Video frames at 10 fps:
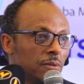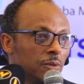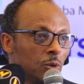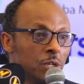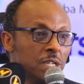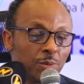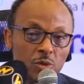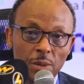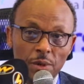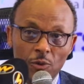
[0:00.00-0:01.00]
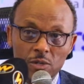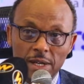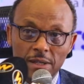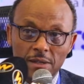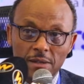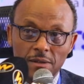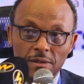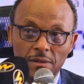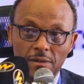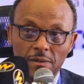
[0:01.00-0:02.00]
Who is responsible for that?
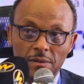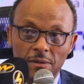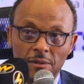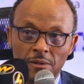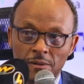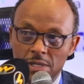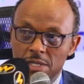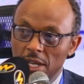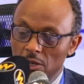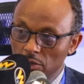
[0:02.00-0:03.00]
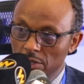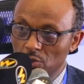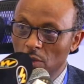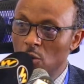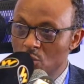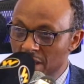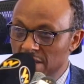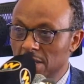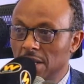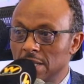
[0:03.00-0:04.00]
Is that not true? Our
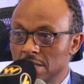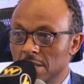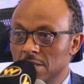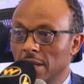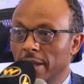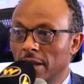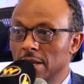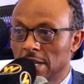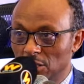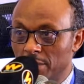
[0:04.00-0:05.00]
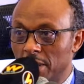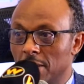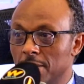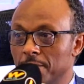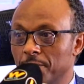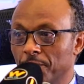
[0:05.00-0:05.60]
mothers and sisters are carrying that burden.